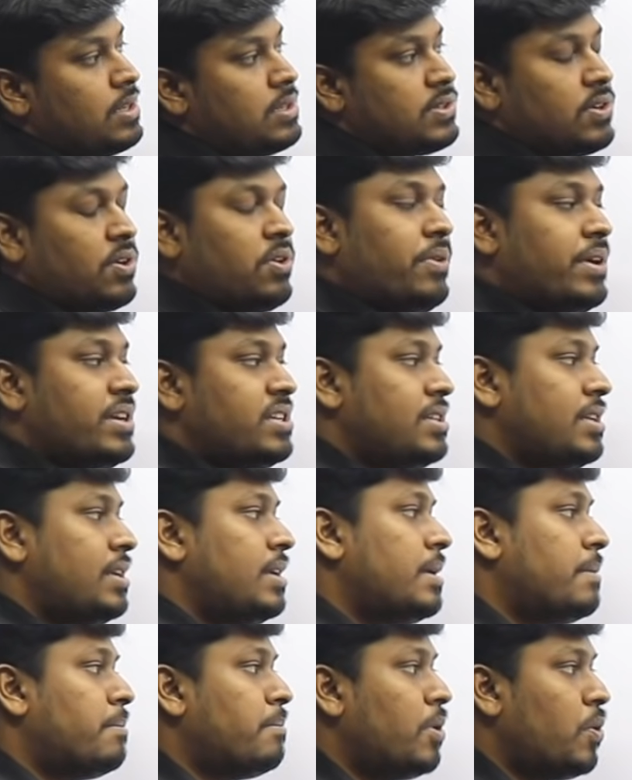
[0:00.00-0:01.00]
So
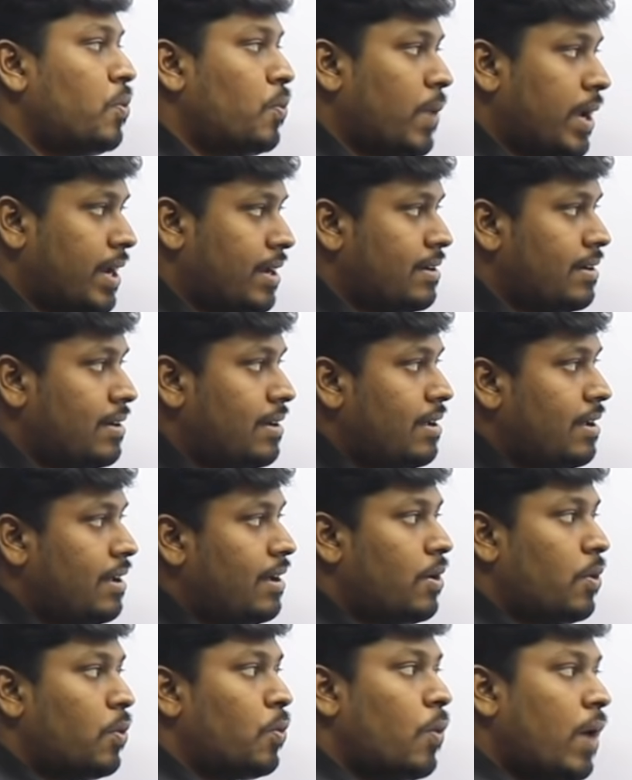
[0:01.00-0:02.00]
question number 1.
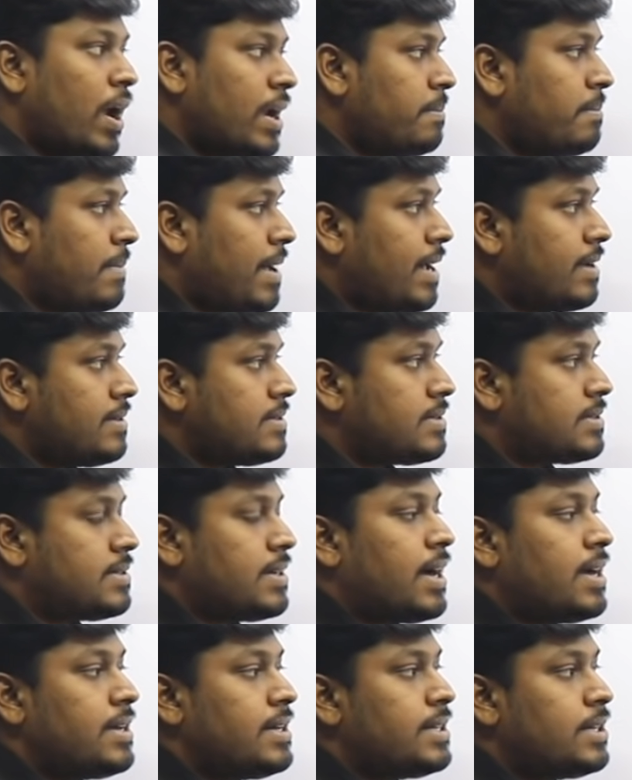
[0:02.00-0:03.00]
One man
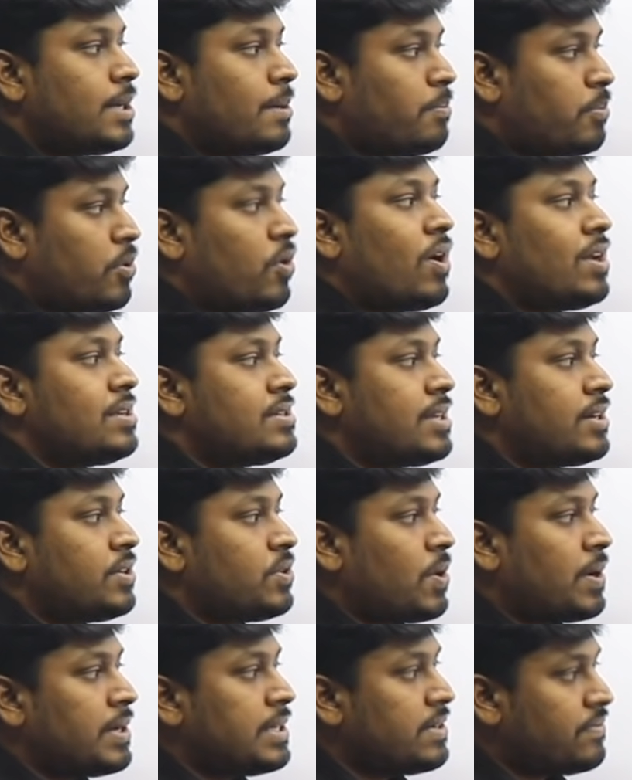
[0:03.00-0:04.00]
started a project
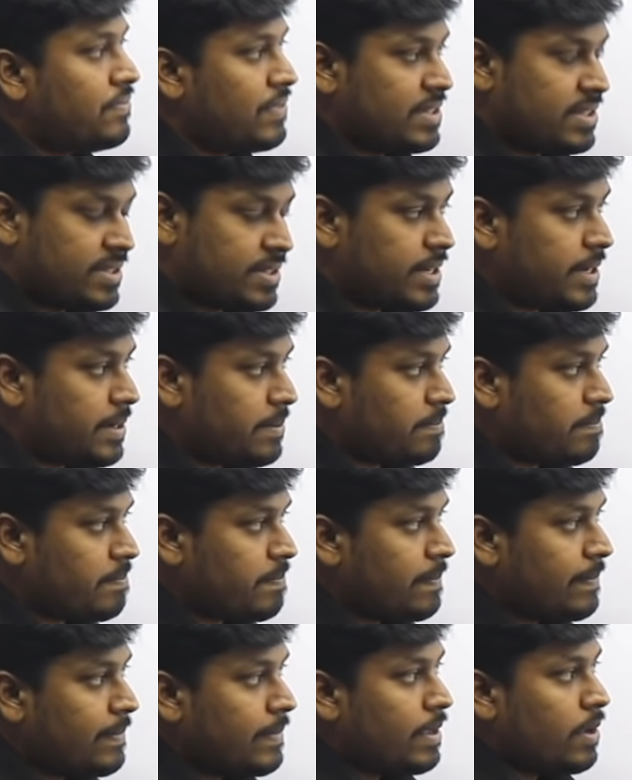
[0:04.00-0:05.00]
on the first day.
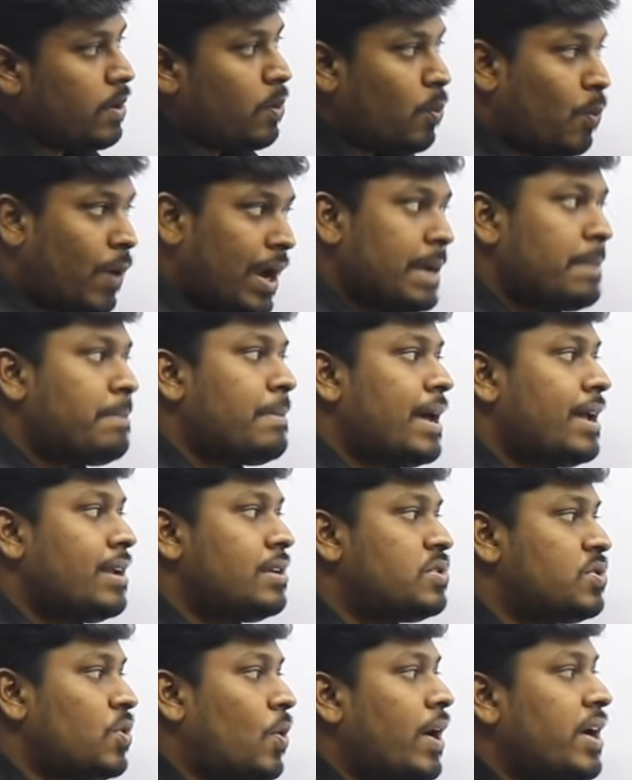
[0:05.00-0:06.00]
One
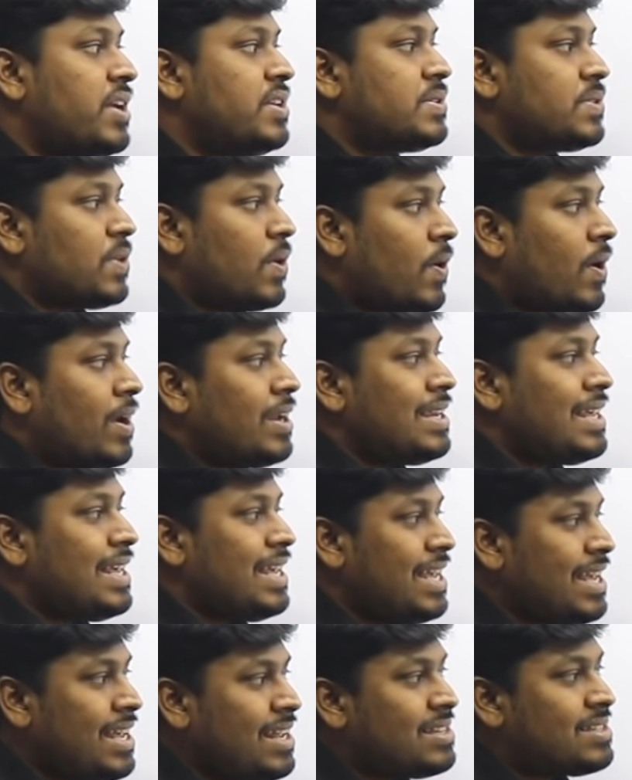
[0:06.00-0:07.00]
man joins on
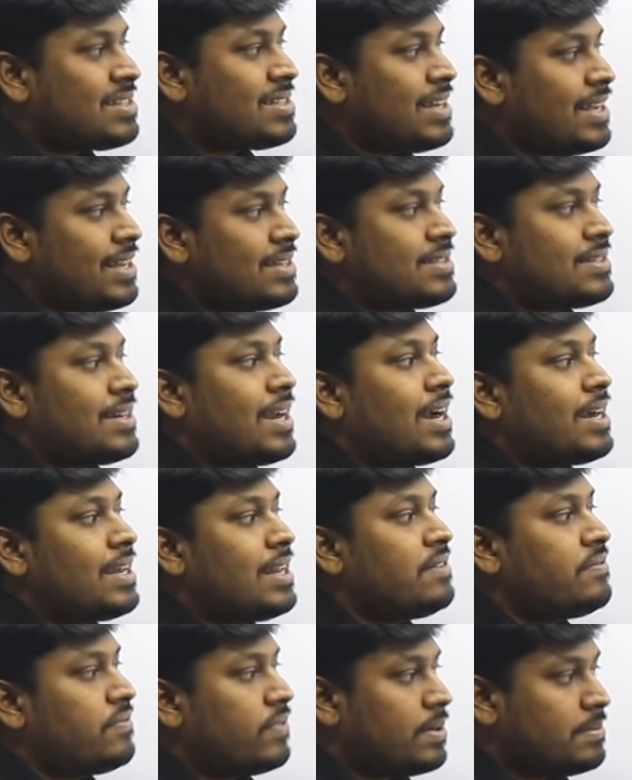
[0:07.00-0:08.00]
each day
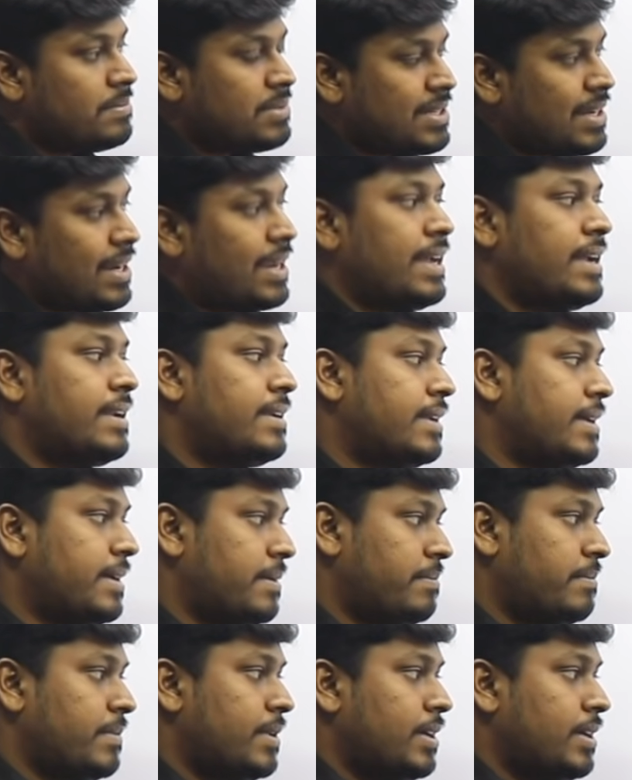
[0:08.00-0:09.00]
starting from second day.